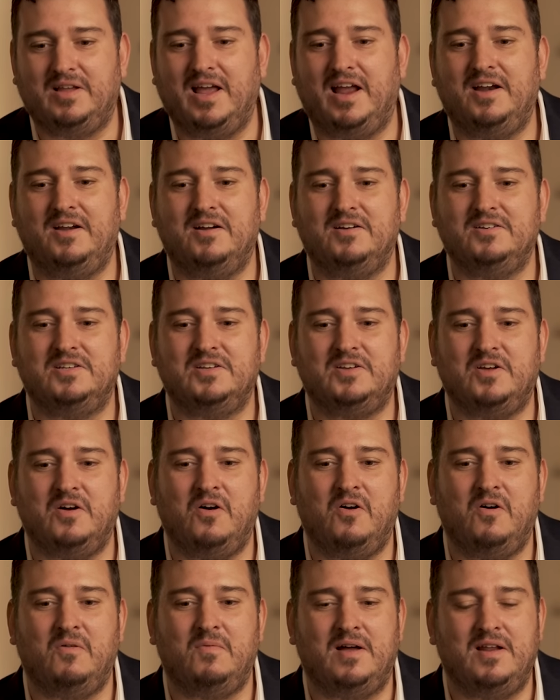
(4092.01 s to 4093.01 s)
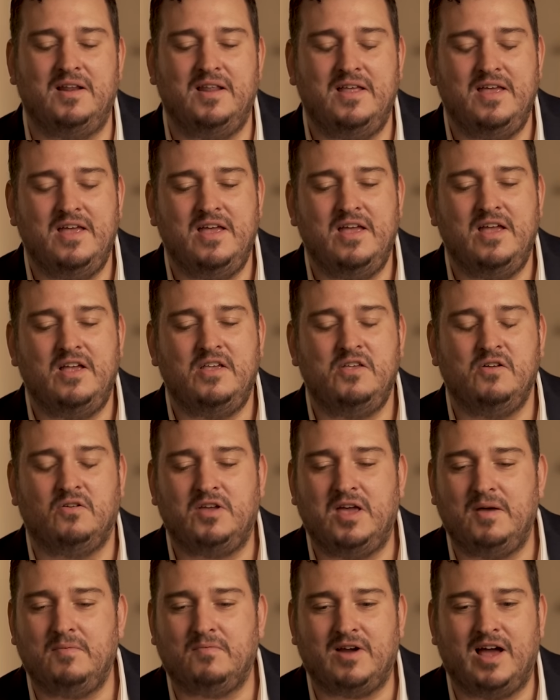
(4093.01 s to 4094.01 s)
10 years ago, but you'll
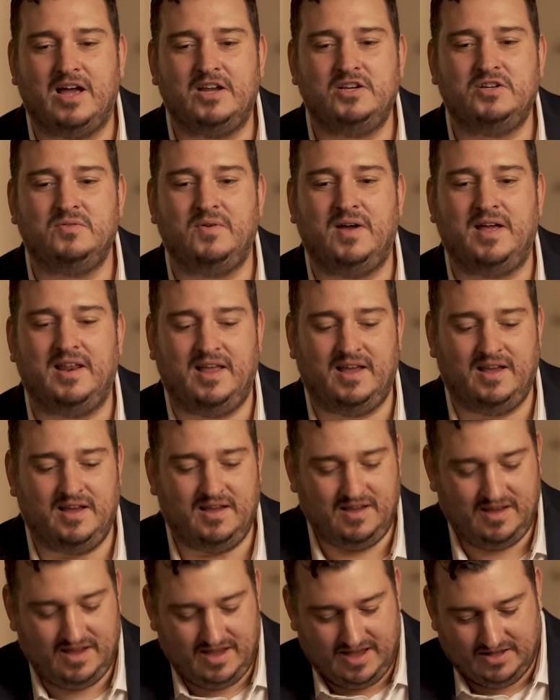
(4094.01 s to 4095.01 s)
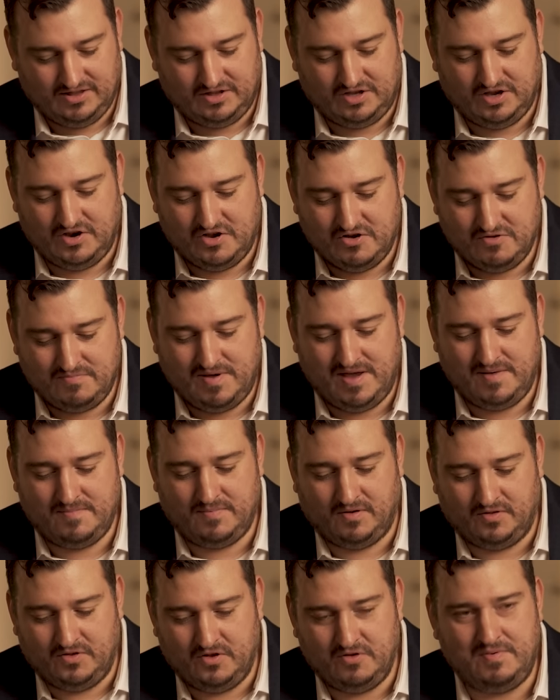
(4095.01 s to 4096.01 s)
keep graduating into new
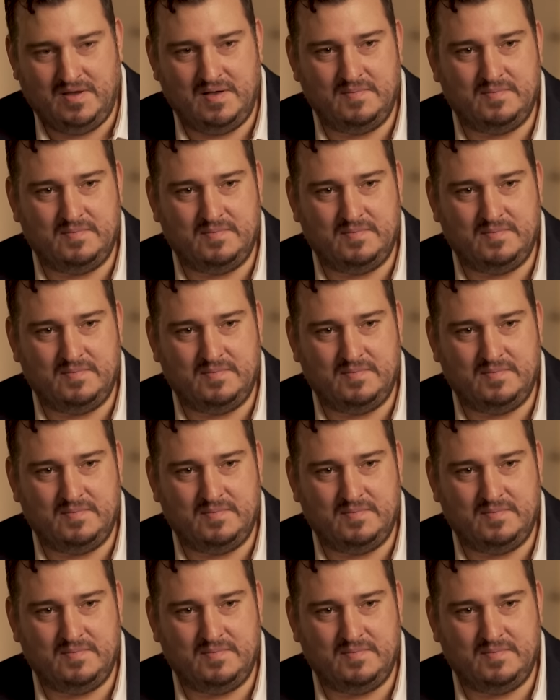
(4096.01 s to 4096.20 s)
people.